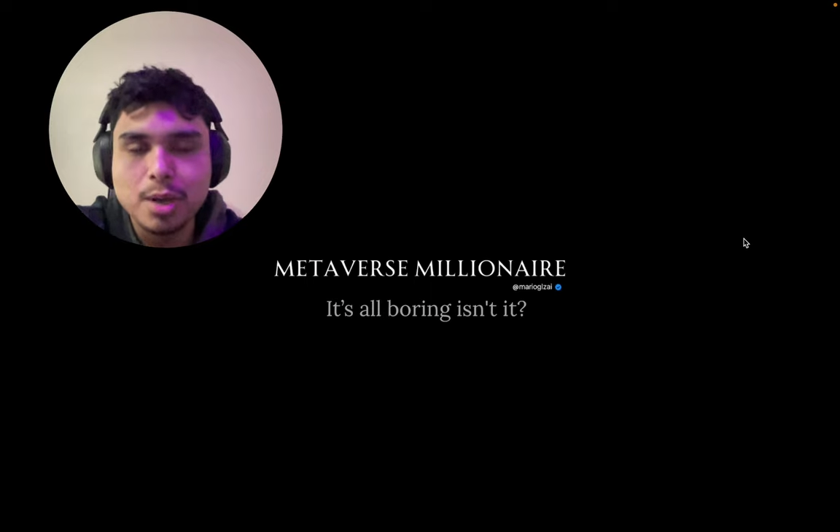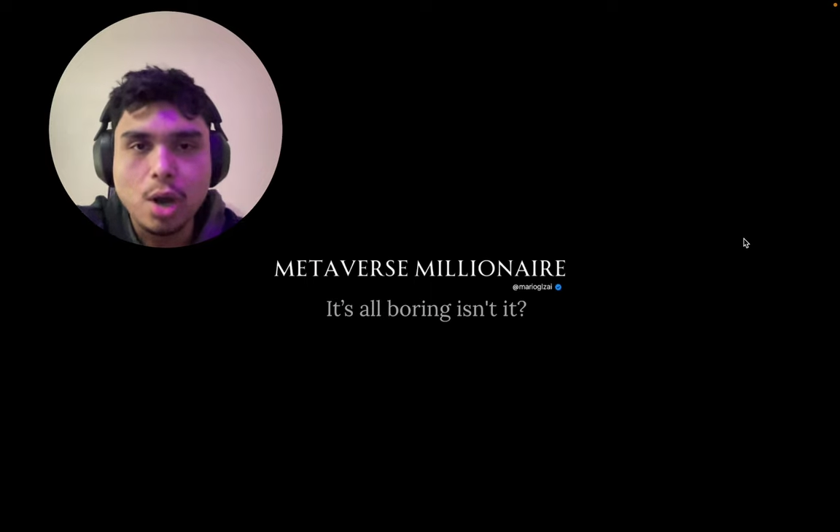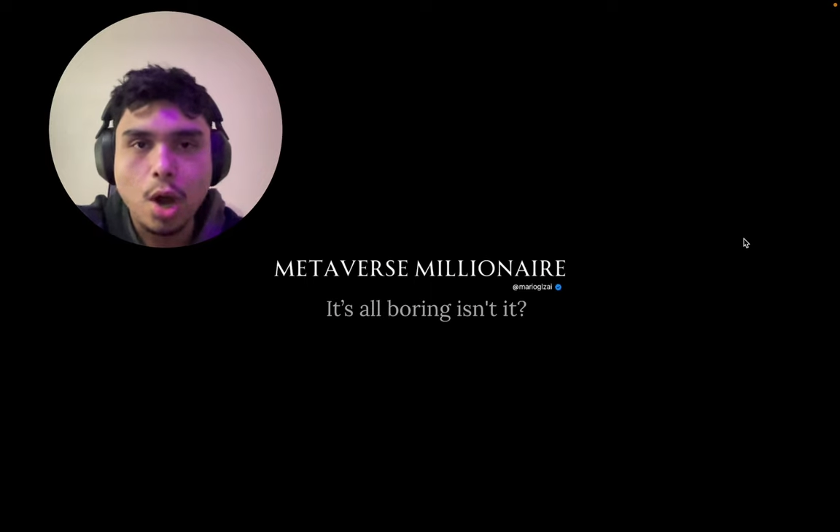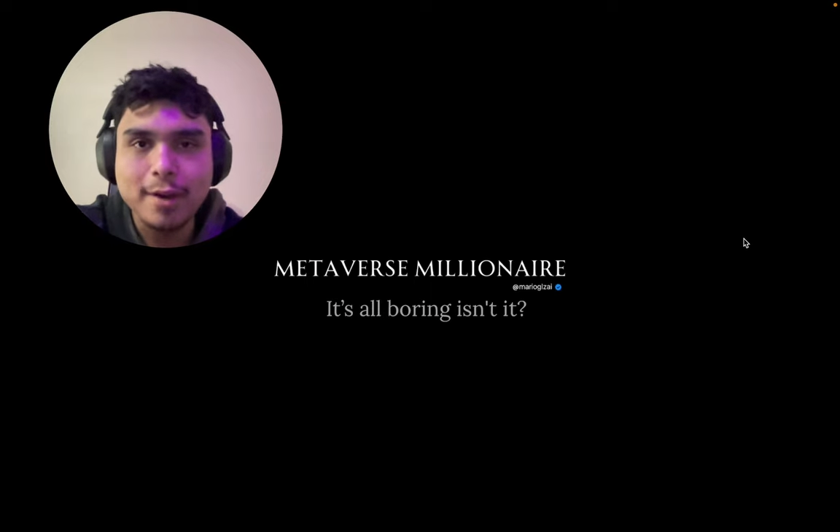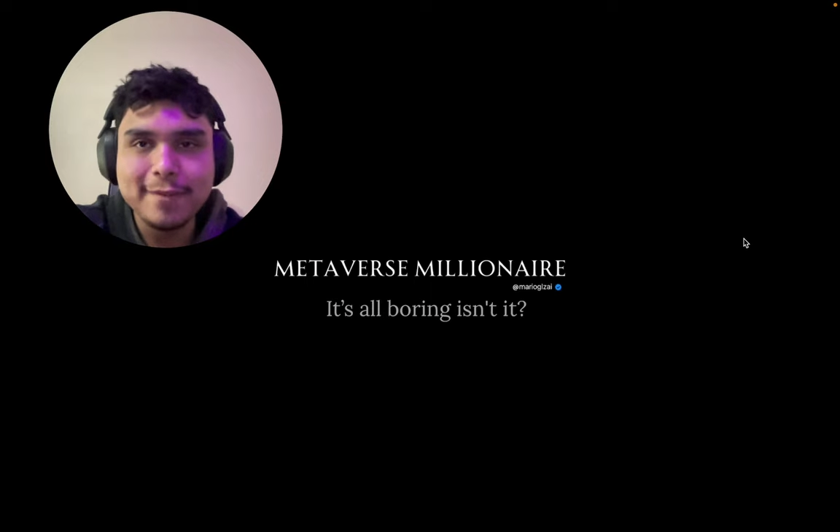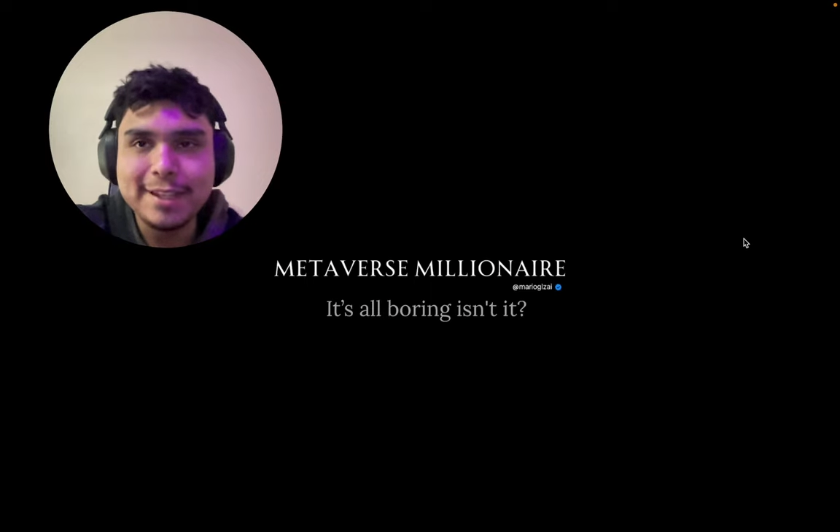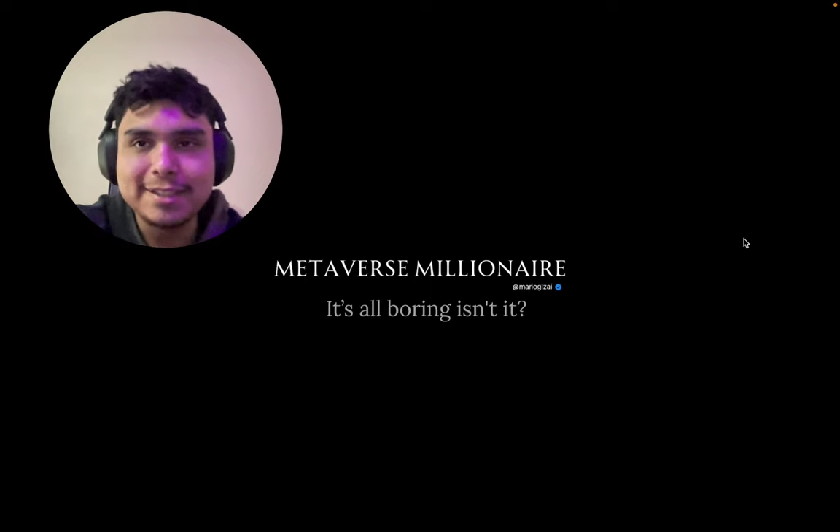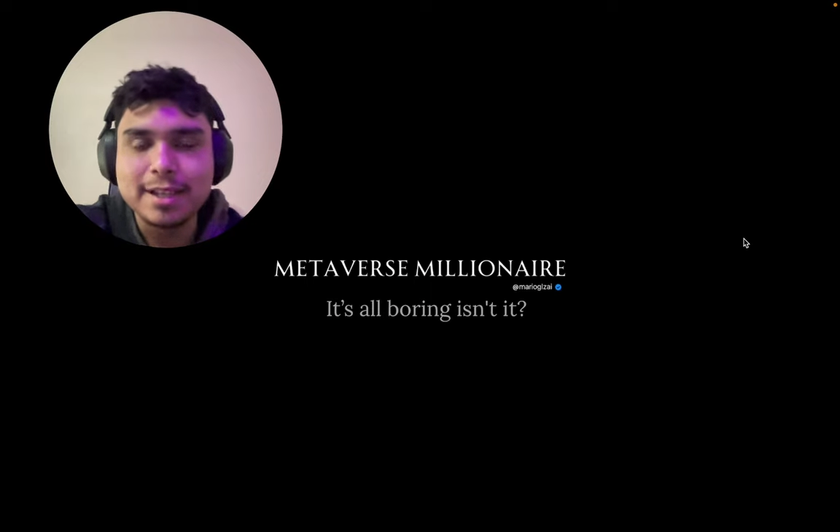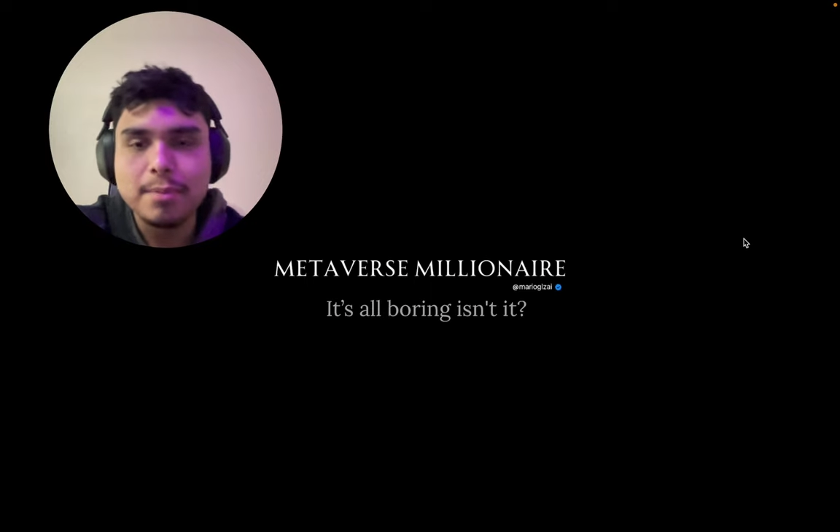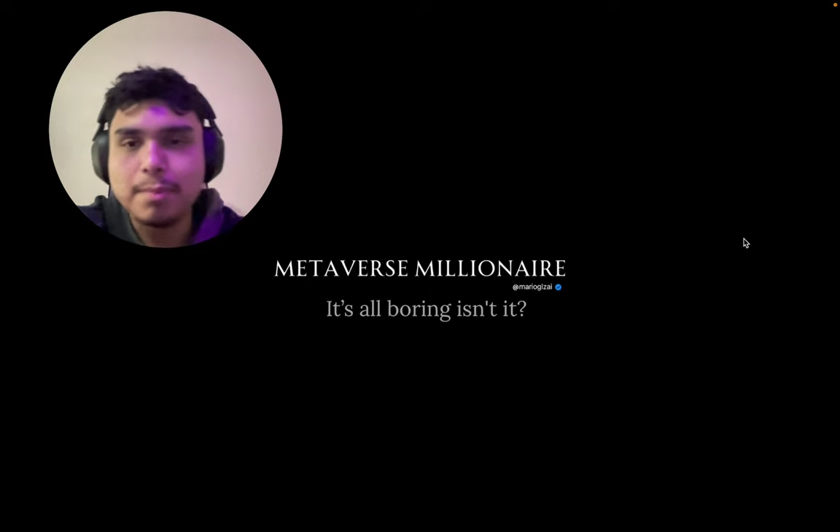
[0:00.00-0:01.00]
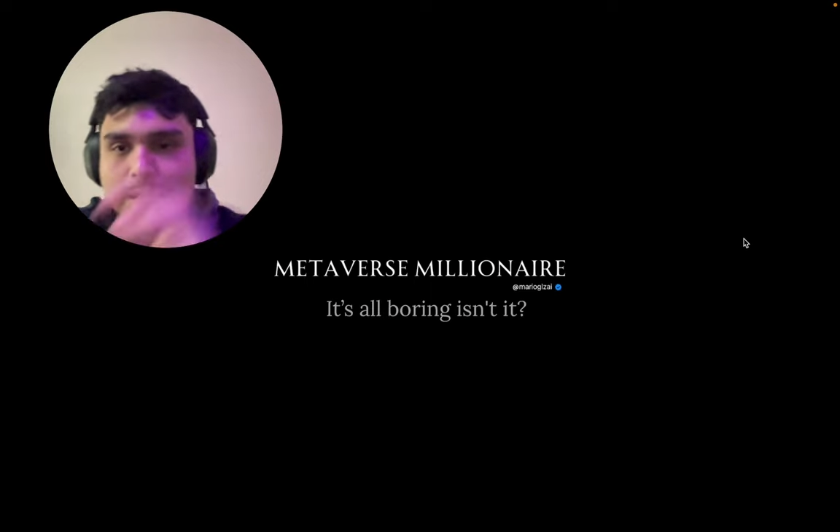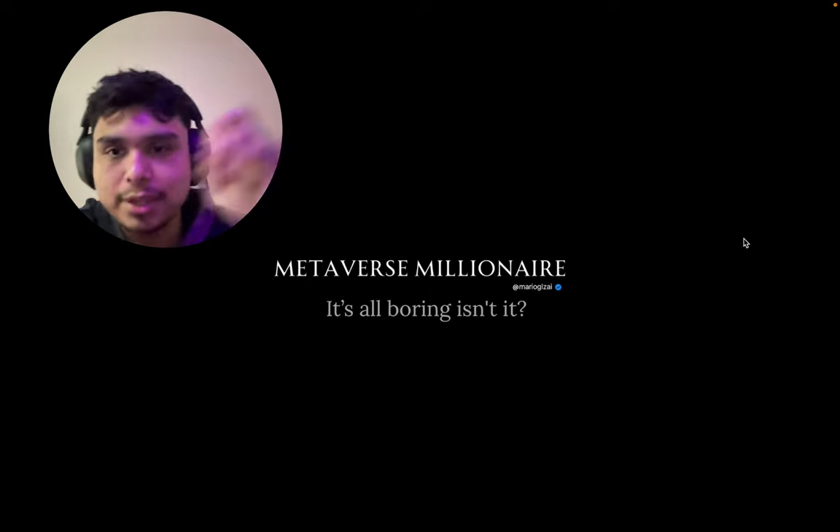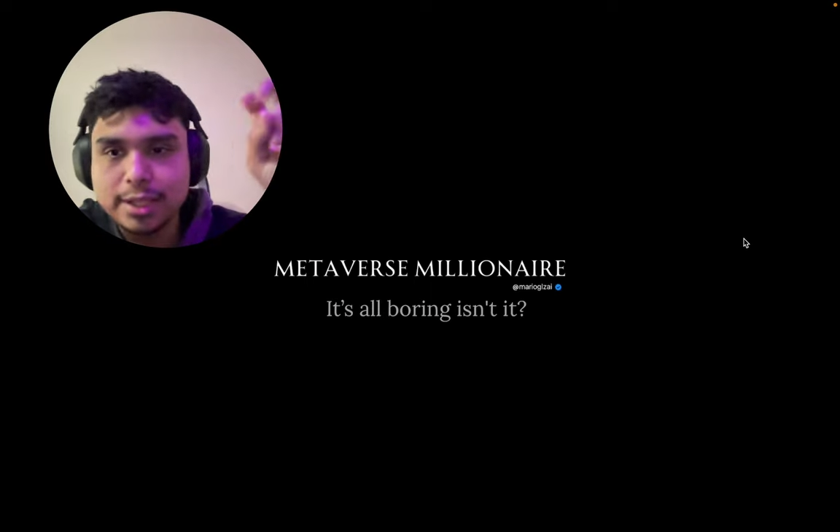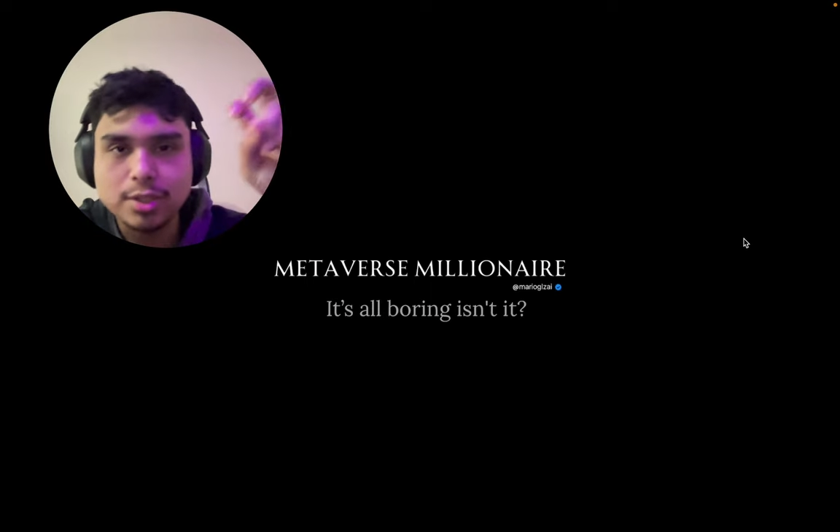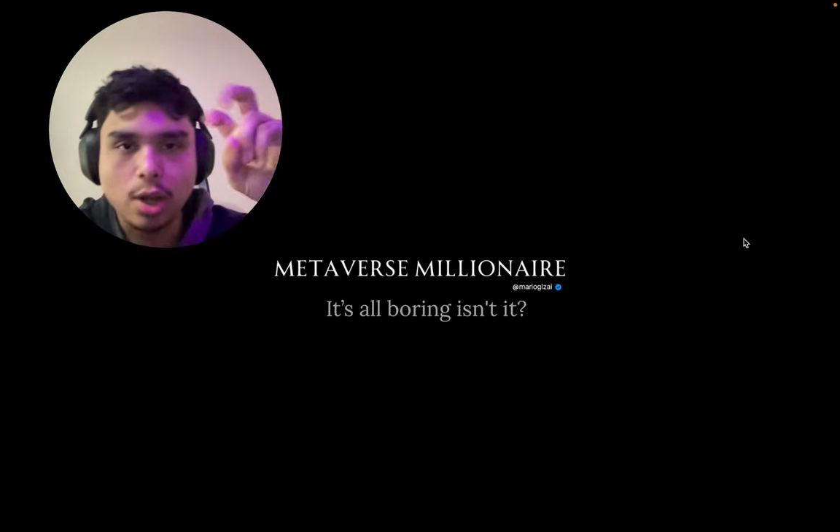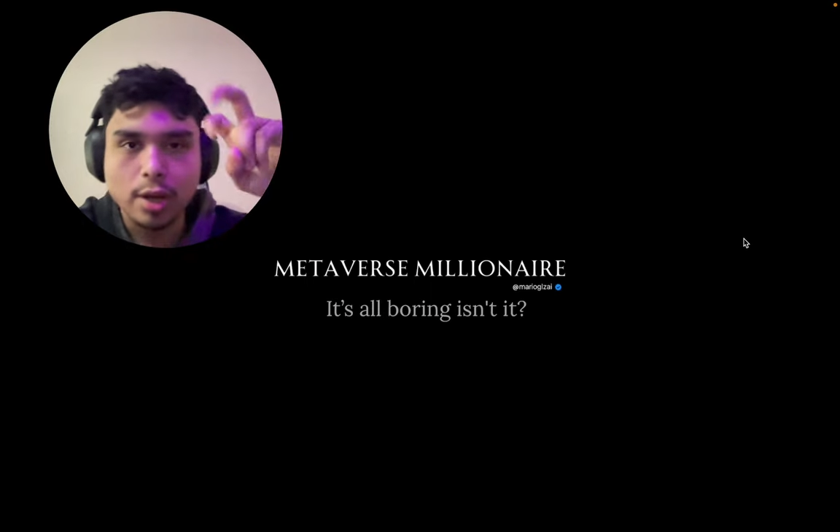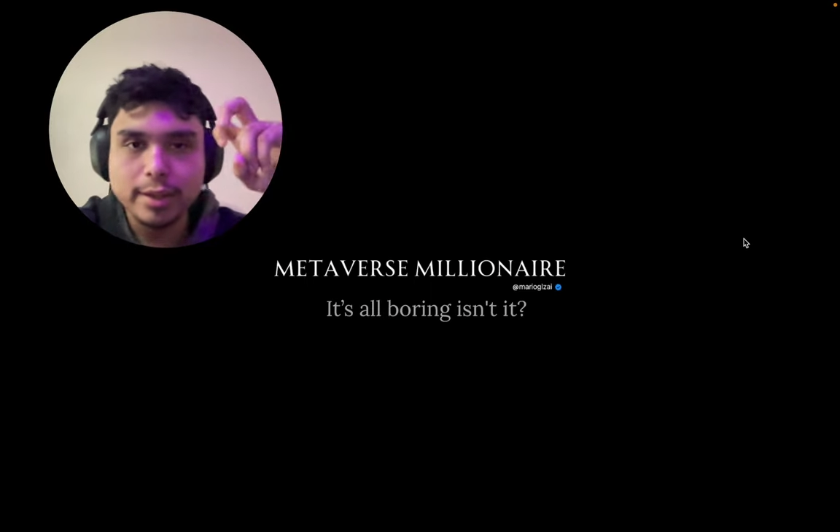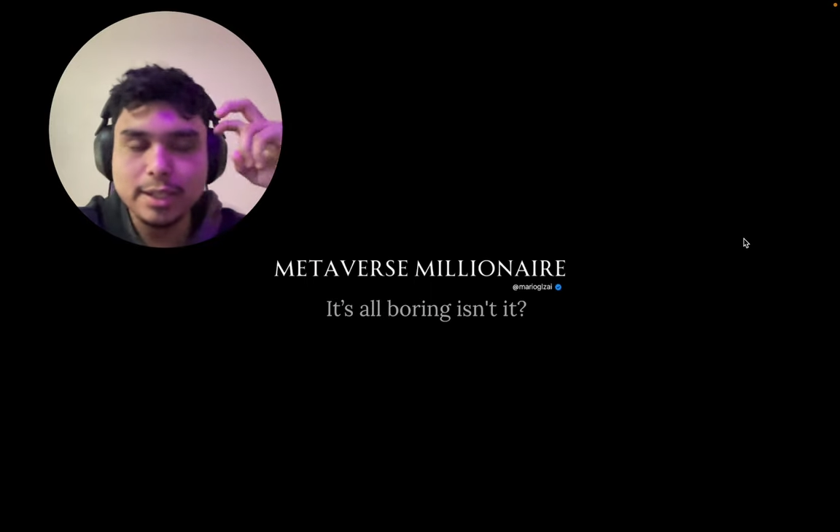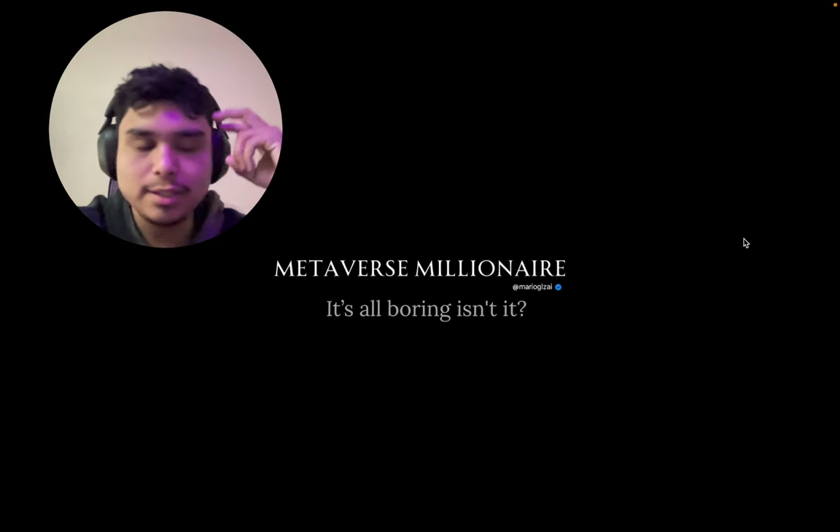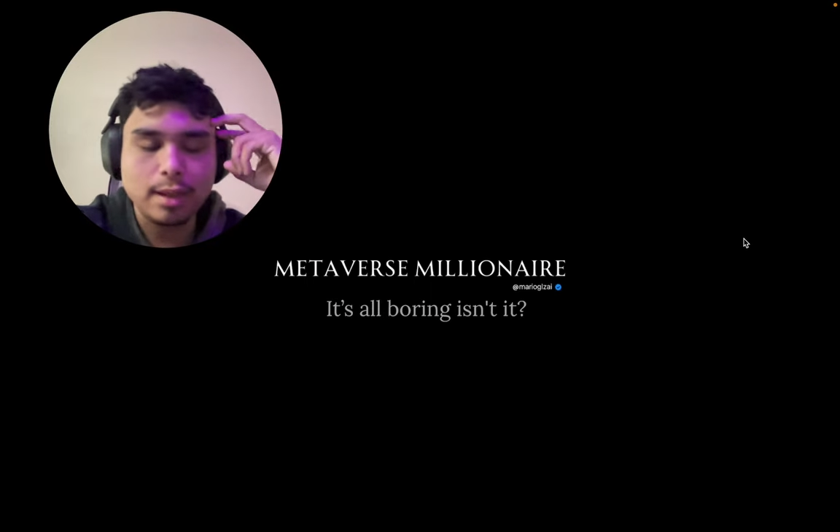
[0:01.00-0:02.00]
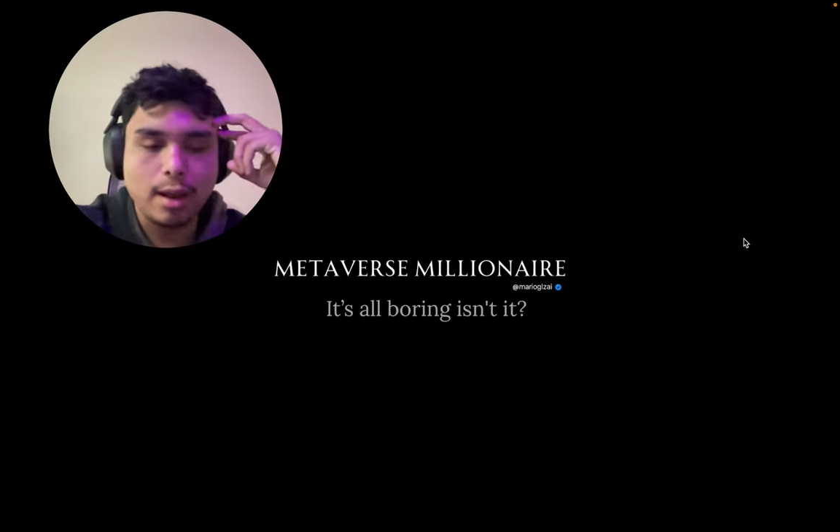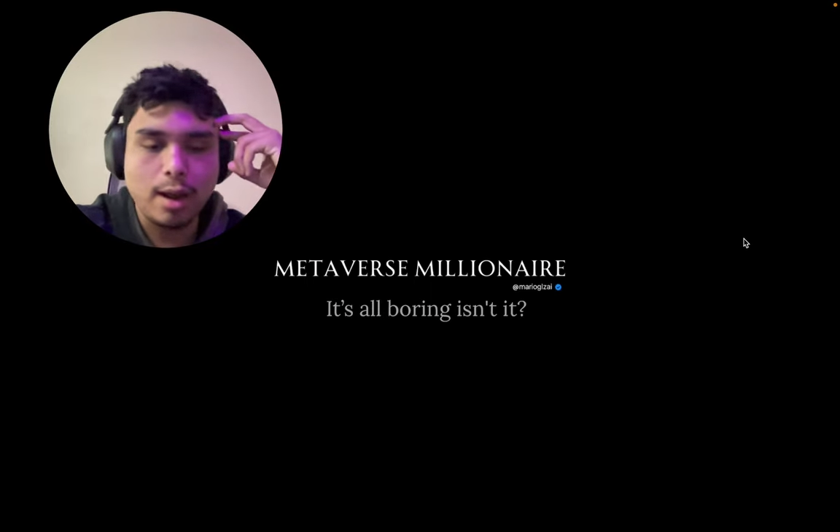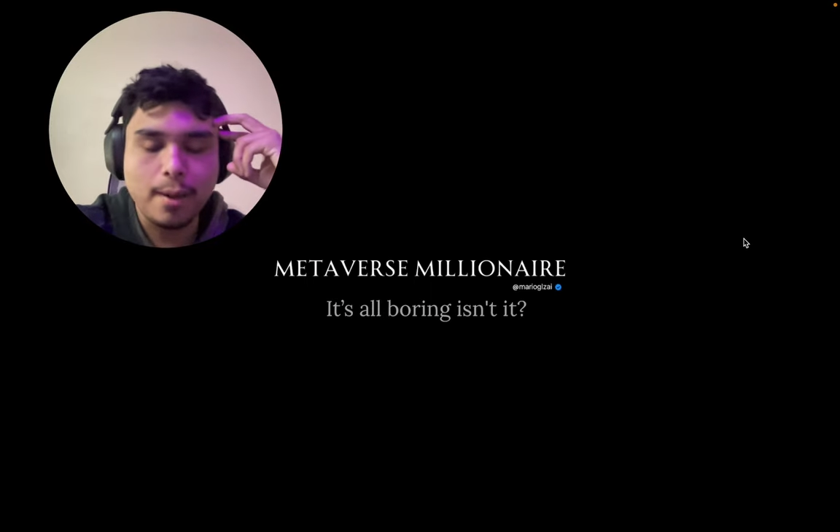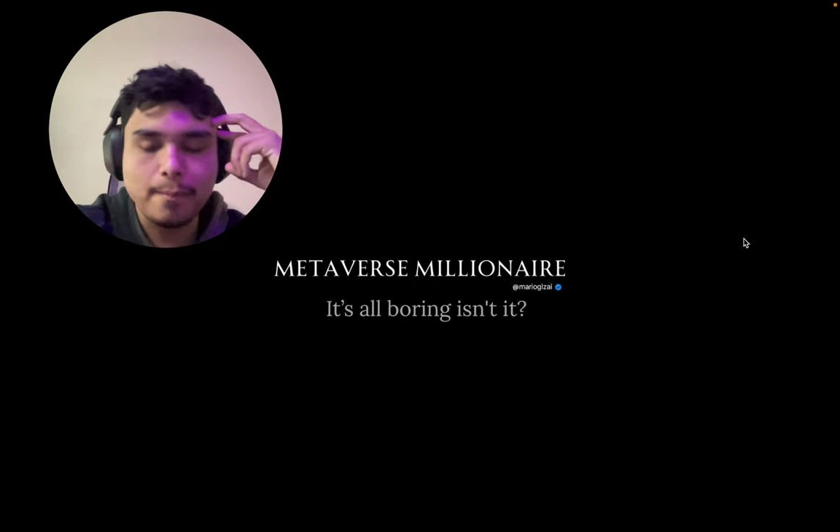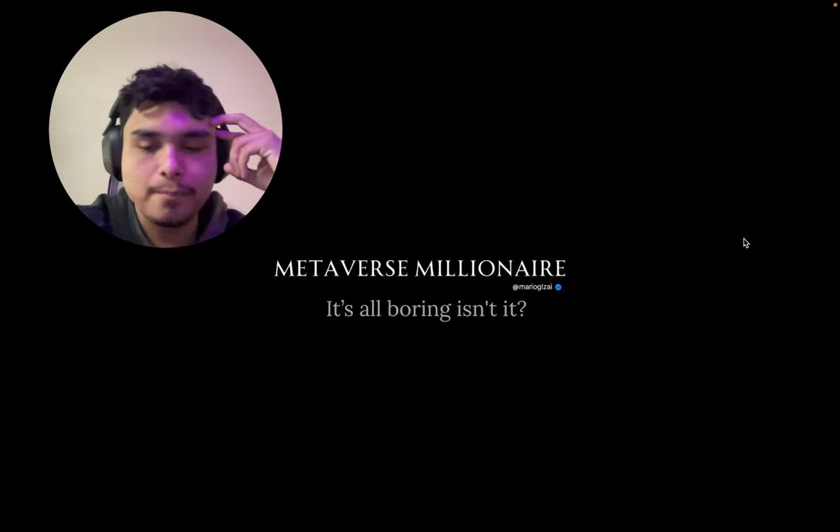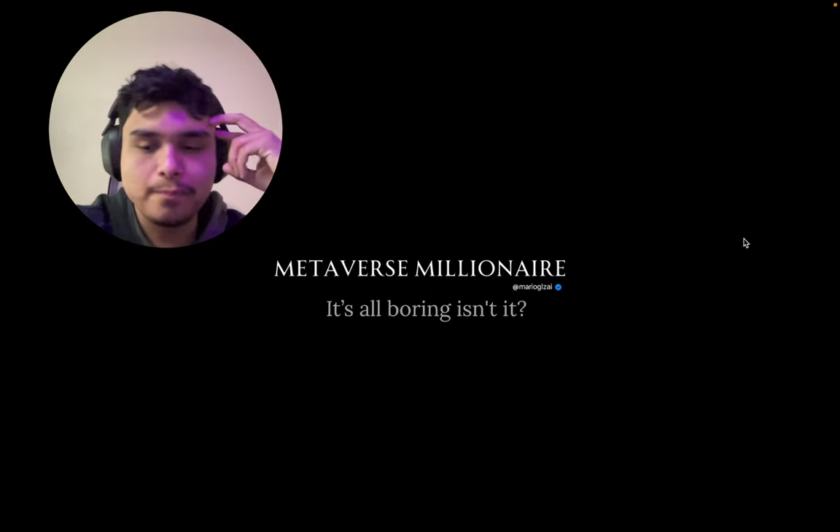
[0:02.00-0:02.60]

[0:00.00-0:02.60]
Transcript: all of these methods, all of these uh,